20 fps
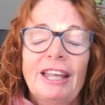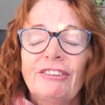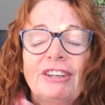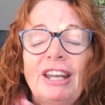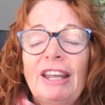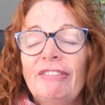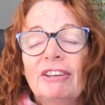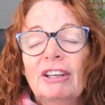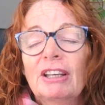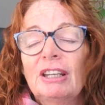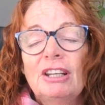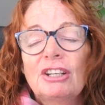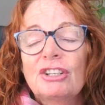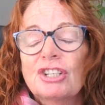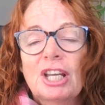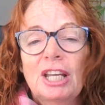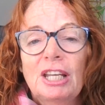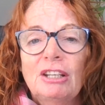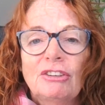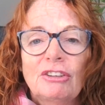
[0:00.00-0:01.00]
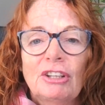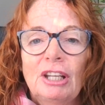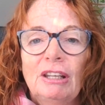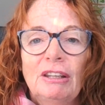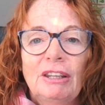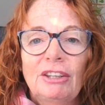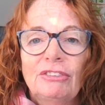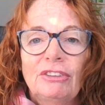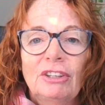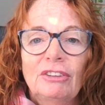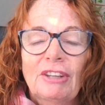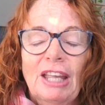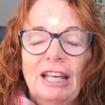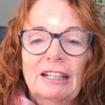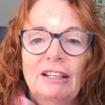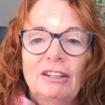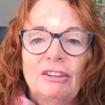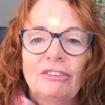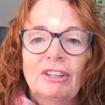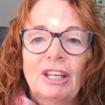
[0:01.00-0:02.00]
That's never going to change. No, that's
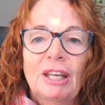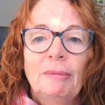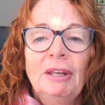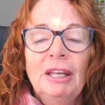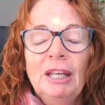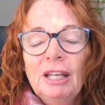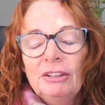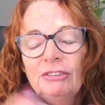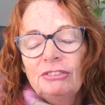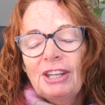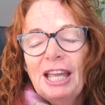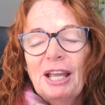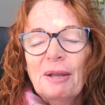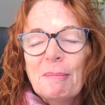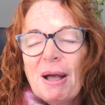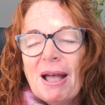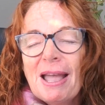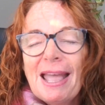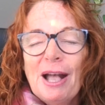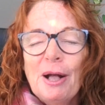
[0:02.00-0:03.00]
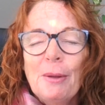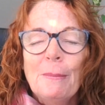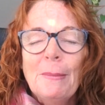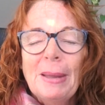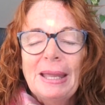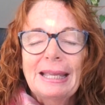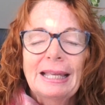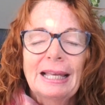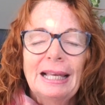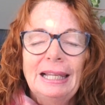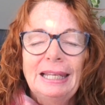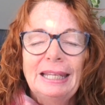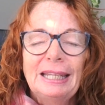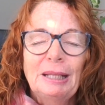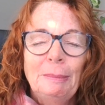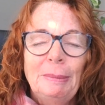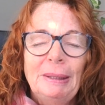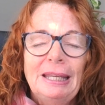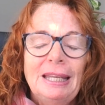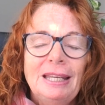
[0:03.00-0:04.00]
exactly the same. Tech might help make it a
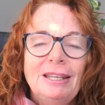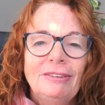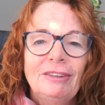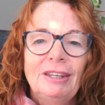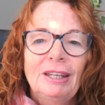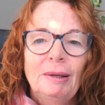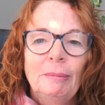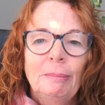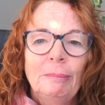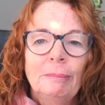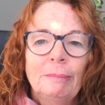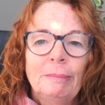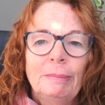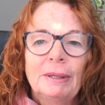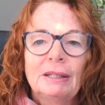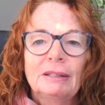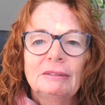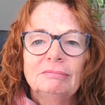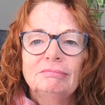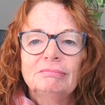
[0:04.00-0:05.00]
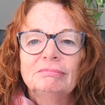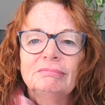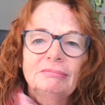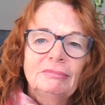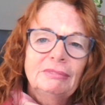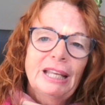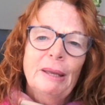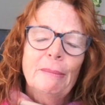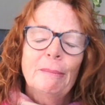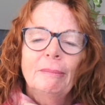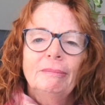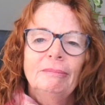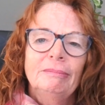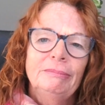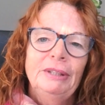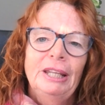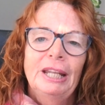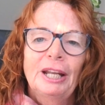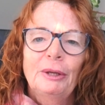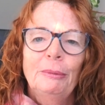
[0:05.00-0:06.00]
little bit easier, but
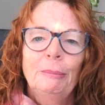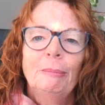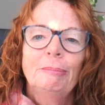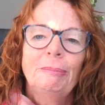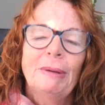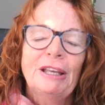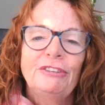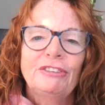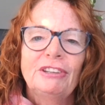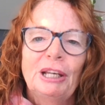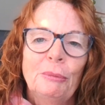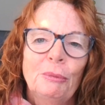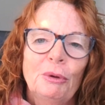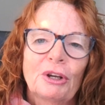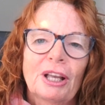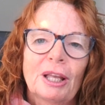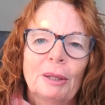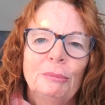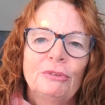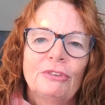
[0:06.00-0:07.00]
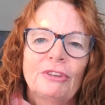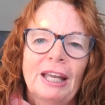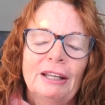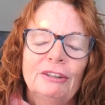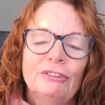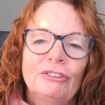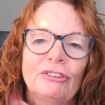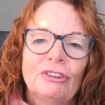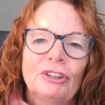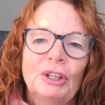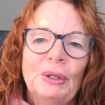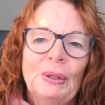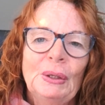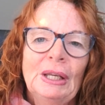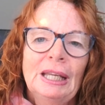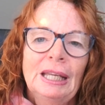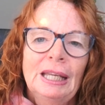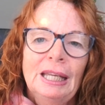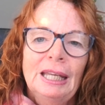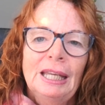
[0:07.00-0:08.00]
basically what comes down to
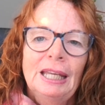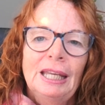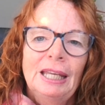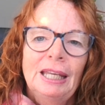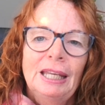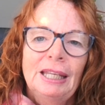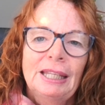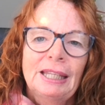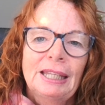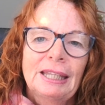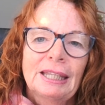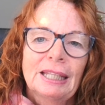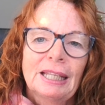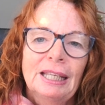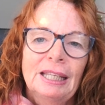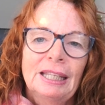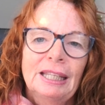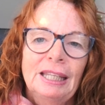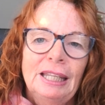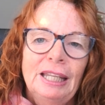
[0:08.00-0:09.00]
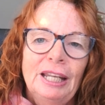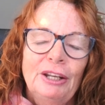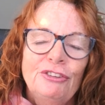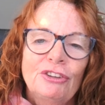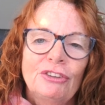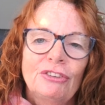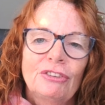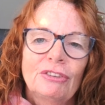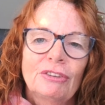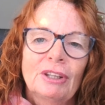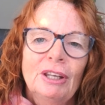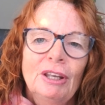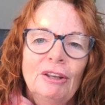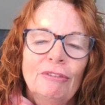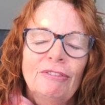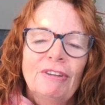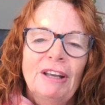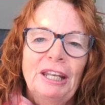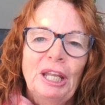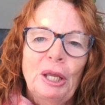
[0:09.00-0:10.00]
is, just
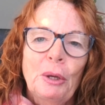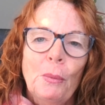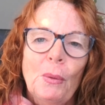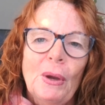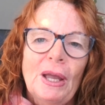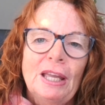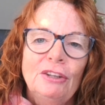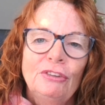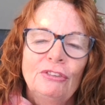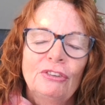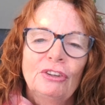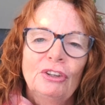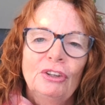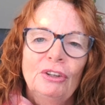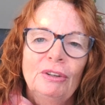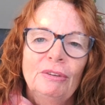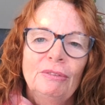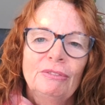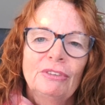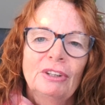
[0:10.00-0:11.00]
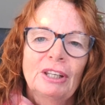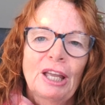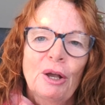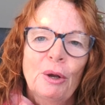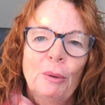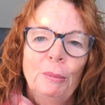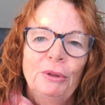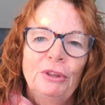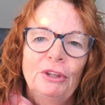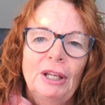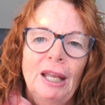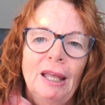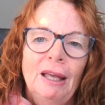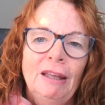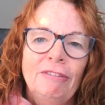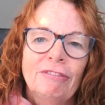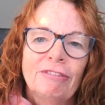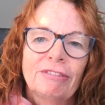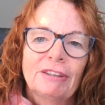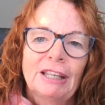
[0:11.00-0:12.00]
finding a way to get on with your
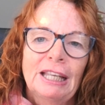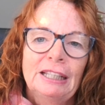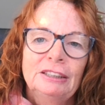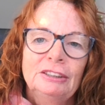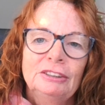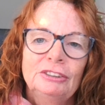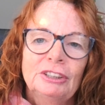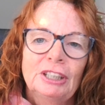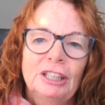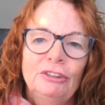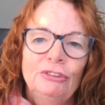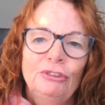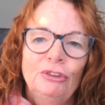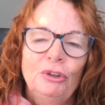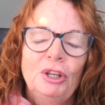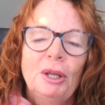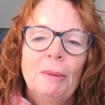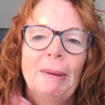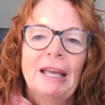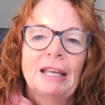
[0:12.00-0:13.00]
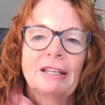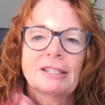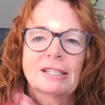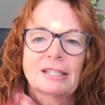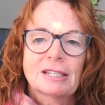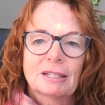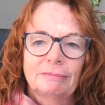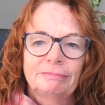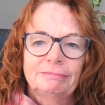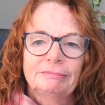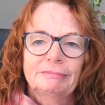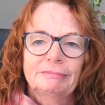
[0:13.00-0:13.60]
life and do your best.